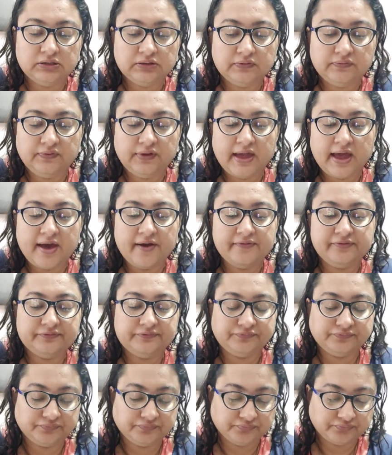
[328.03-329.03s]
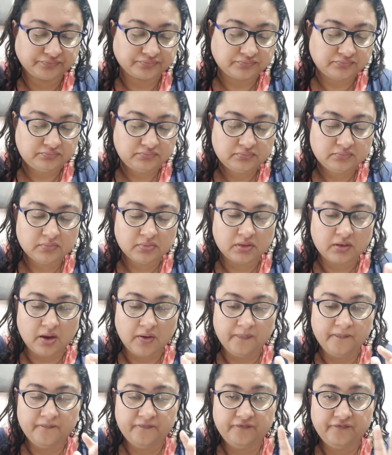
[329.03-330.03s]
We have
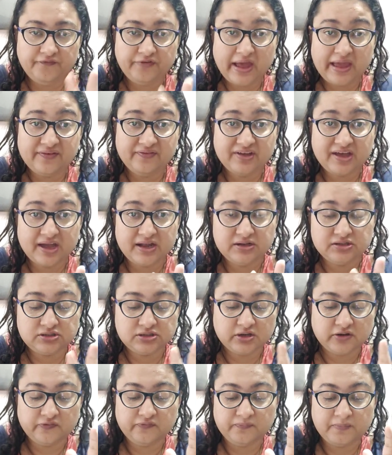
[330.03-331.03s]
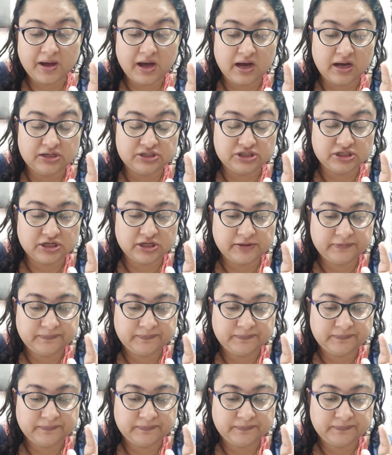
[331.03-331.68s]
5 kinds of bhaja,